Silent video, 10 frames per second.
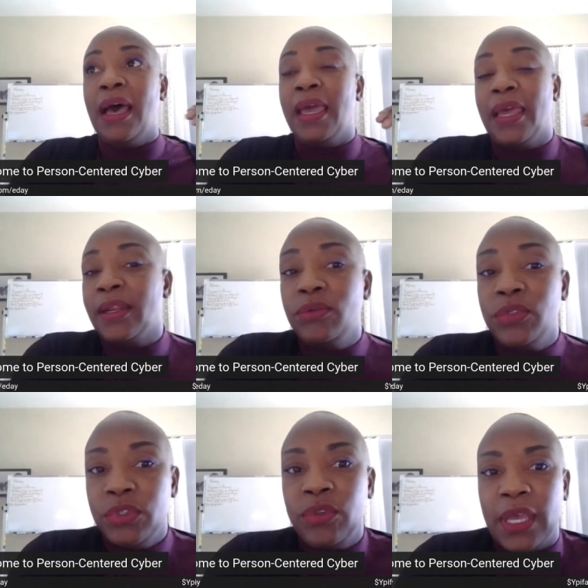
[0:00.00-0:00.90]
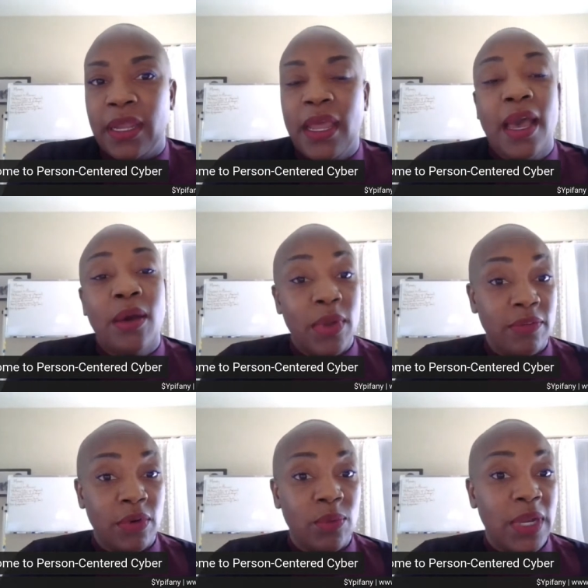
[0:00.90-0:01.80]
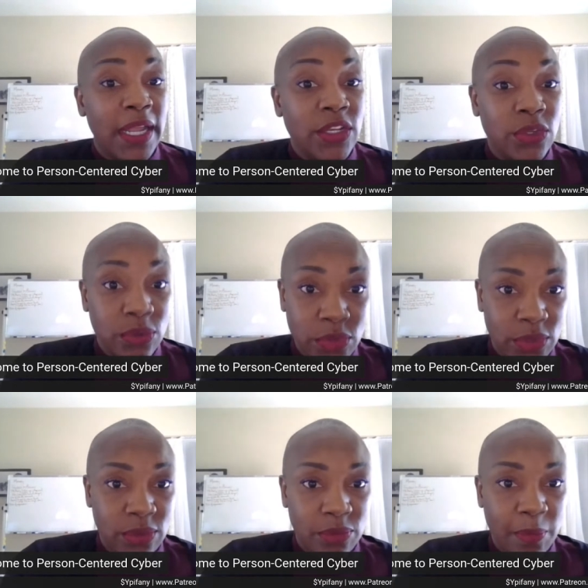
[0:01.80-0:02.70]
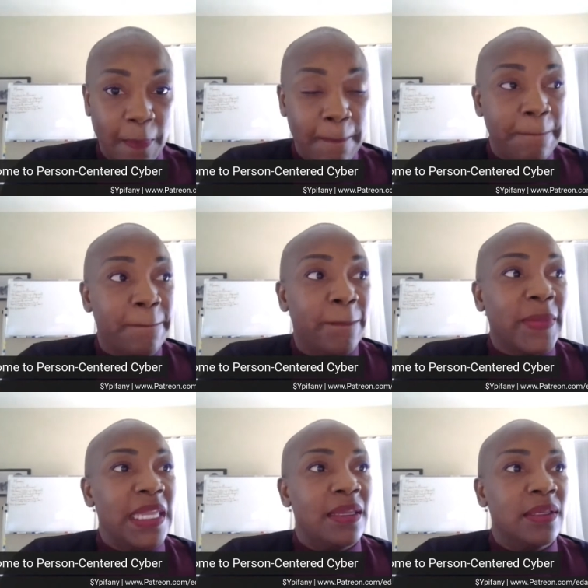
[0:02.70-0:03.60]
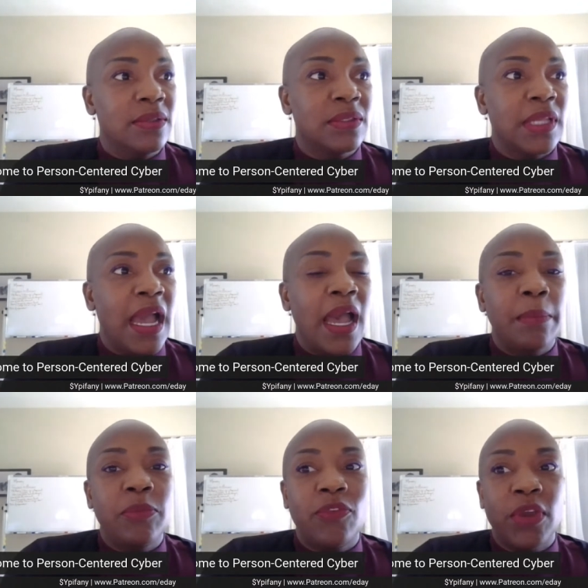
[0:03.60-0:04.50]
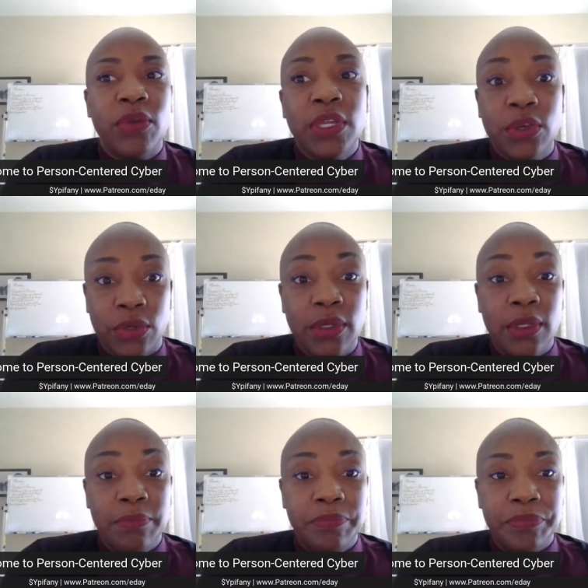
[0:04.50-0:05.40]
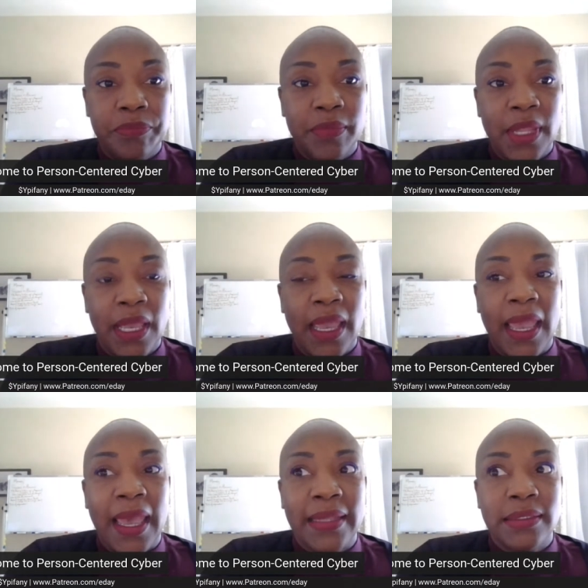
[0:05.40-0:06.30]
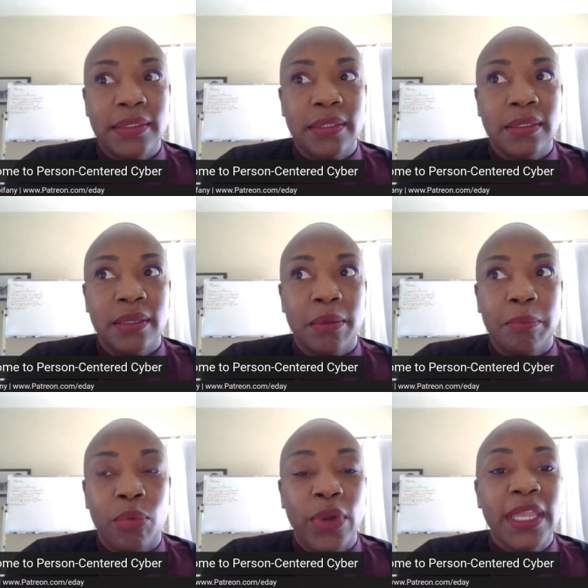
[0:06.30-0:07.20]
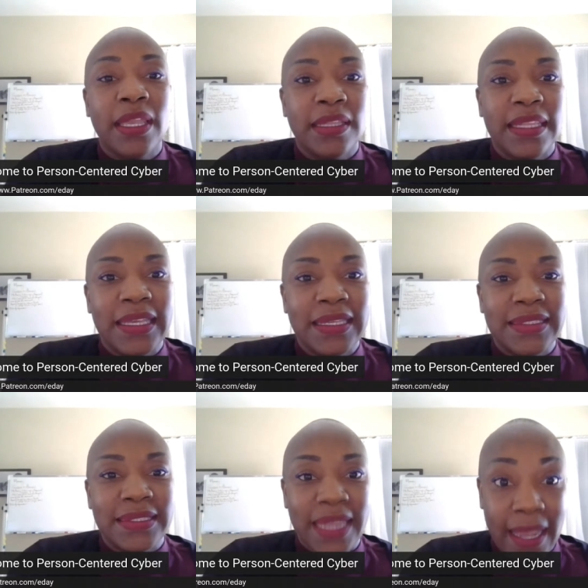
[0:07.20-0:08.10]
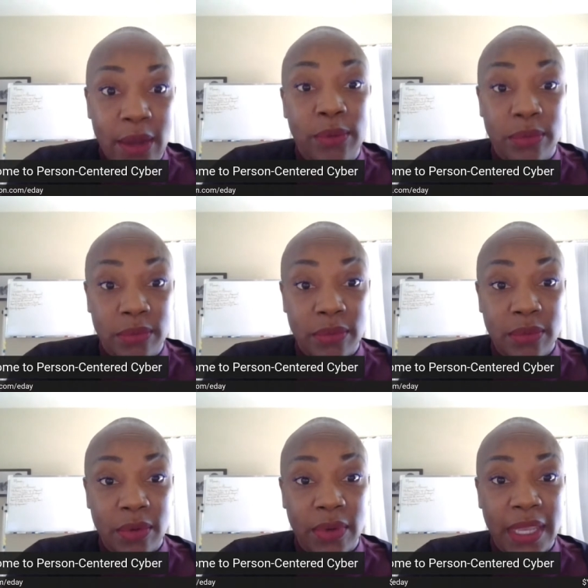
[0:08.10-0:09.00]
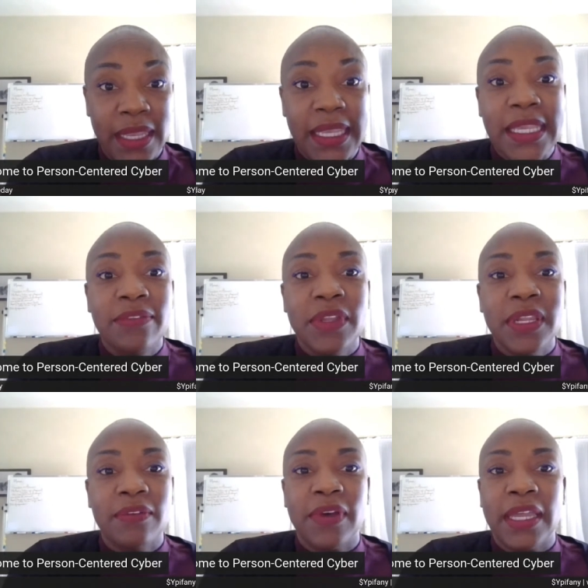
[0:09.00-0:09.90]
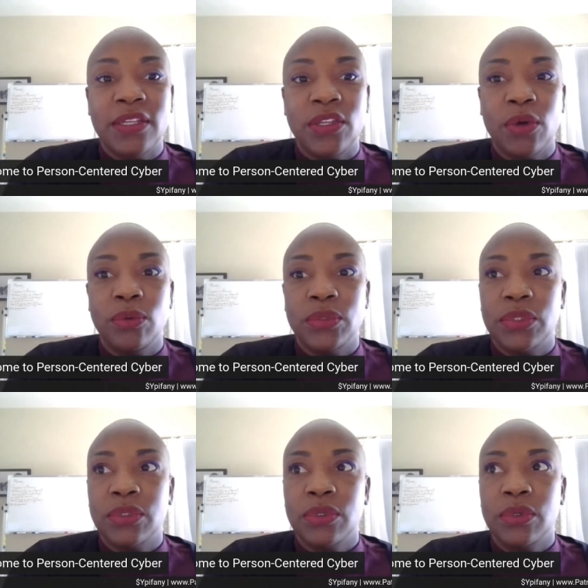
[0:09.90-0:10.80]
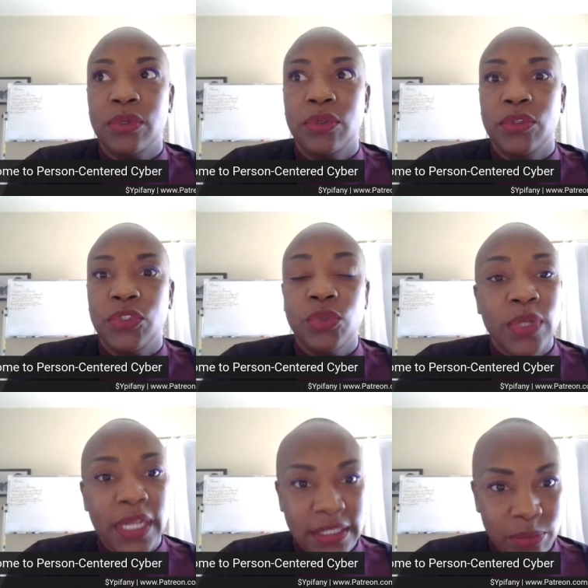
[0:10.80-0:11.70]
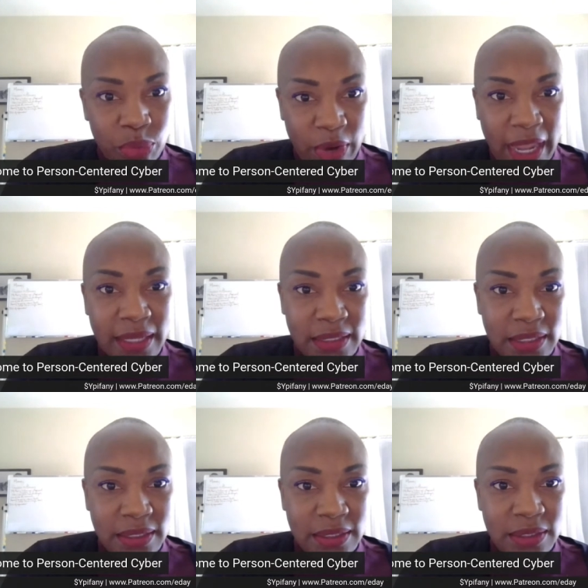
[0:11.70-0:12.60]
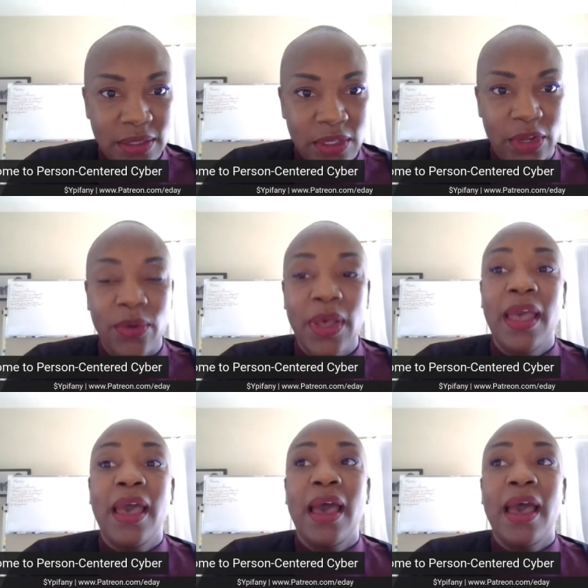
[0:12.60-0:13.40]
I, I don't do that. However, what I do do is I'm very good at breaking things down okay even if i don't do it as a practice you know